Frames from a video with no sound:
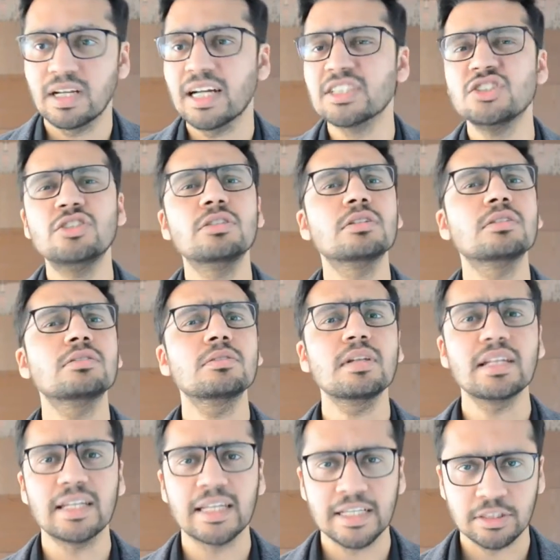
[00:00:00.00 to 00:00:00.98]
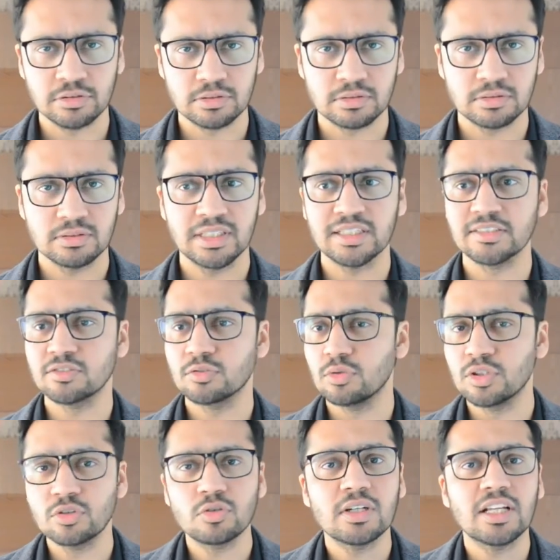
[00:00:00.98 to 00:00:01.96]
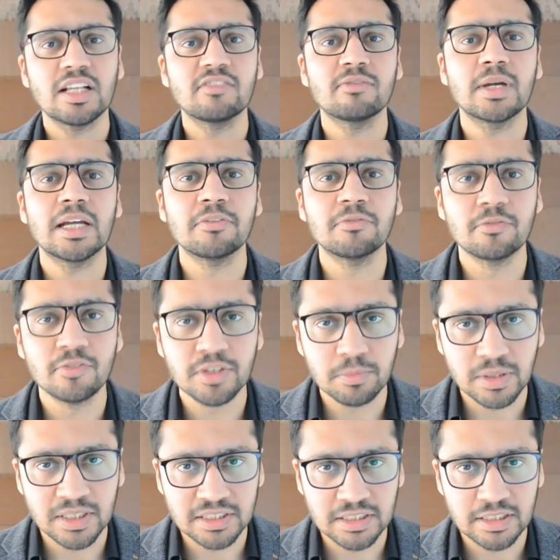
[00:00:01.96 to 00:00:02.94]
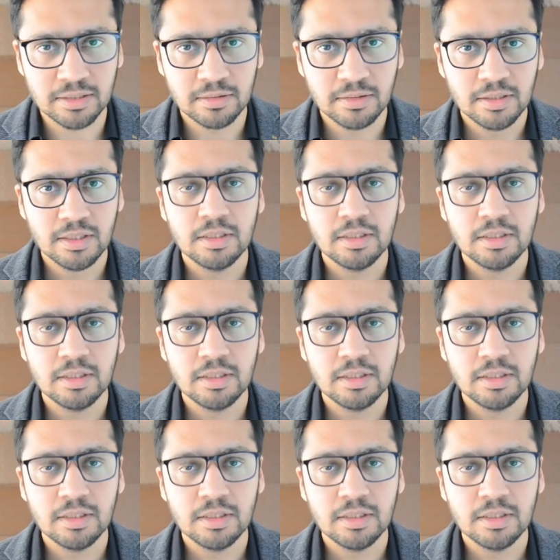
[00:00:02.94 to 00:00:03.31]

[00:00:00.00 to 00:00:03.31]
a general lecture that is going to help everybody,